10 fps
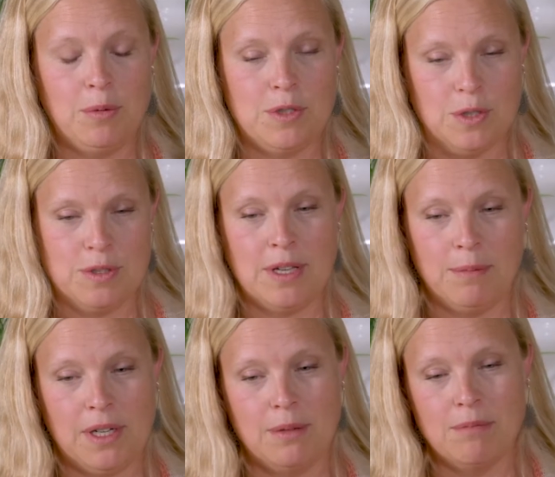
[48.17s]
you do
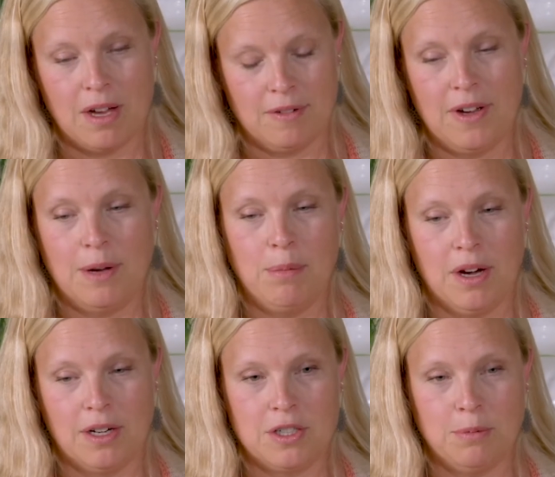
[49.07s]
something and modify a
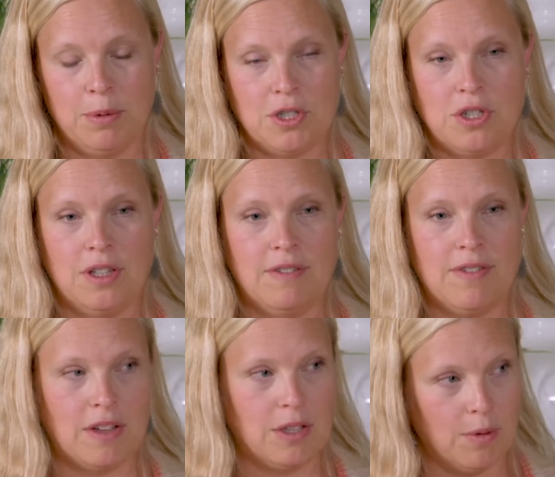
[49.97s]
product, you're pushing the
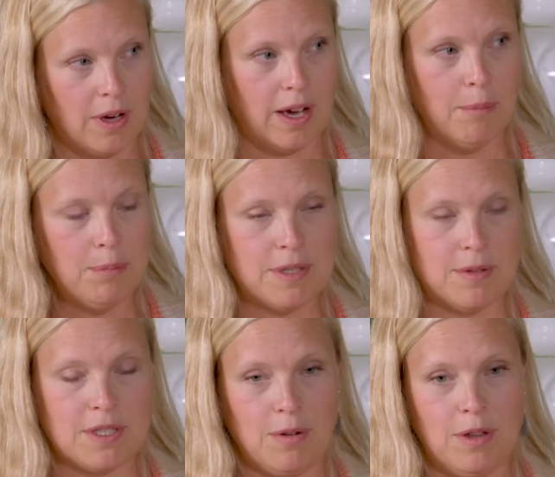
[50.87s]
value up.
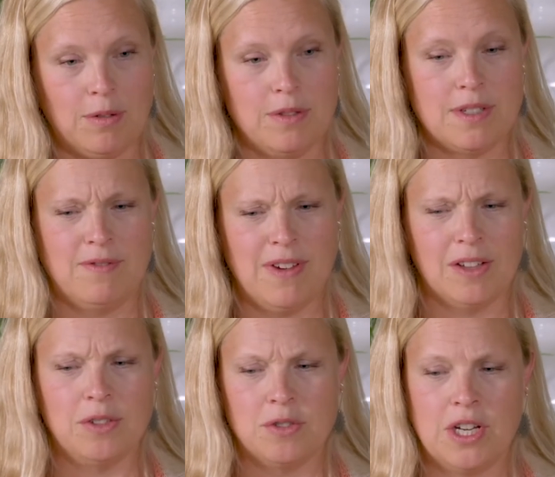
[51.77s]
So it's going through this
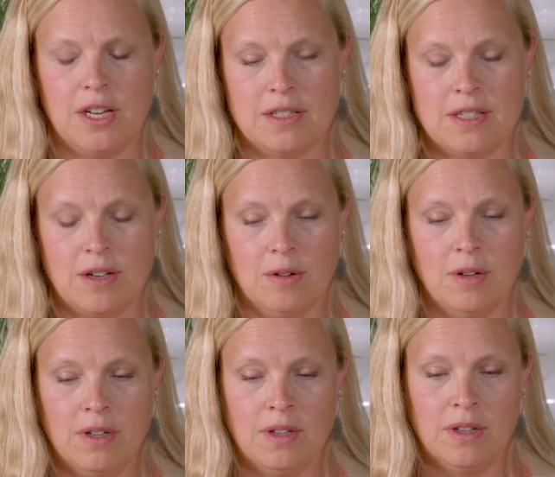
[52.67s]
value chain. So
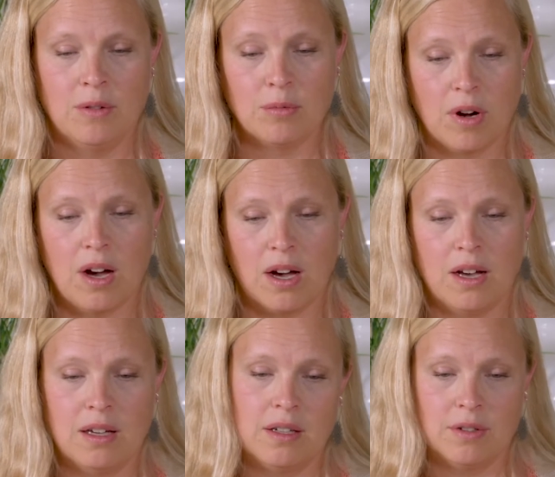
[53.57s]

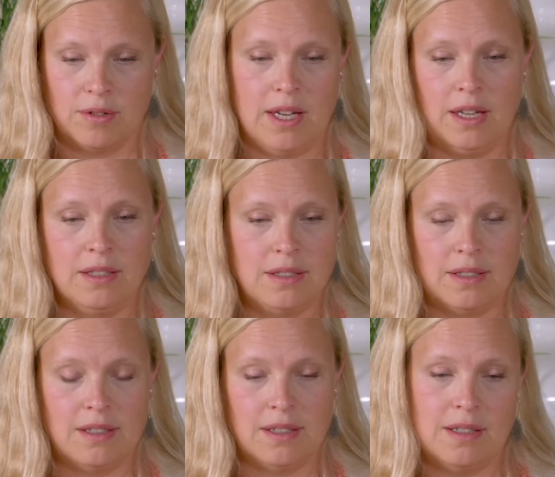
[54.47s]
raw grain
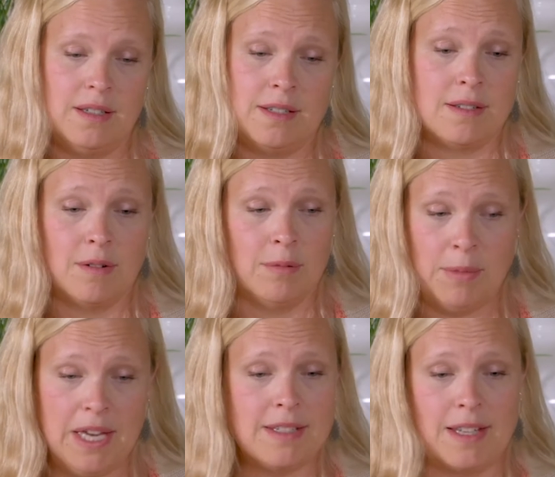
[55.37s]
is
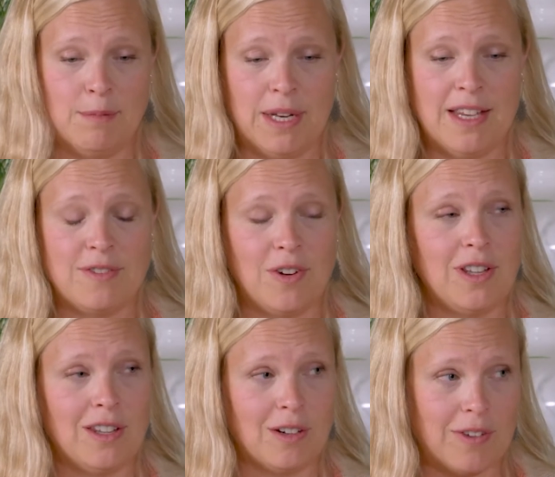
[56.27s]
amazing, but it has
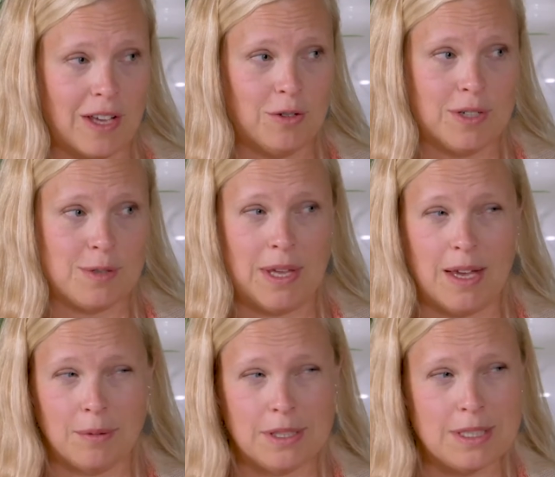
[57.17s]
very little value because we
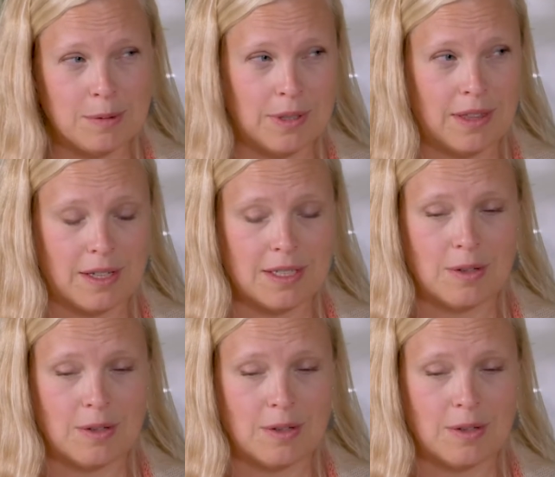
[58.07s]
can't really do anything